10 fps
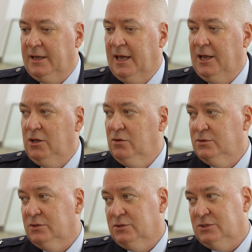getting
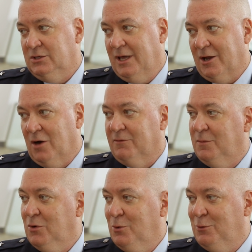users to get
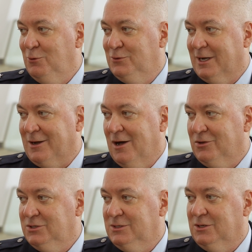comfortable with new
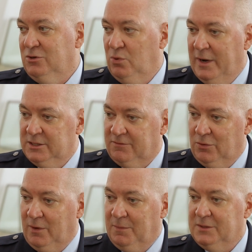technologies and new ways of
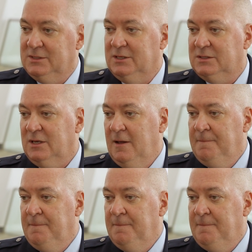doing business.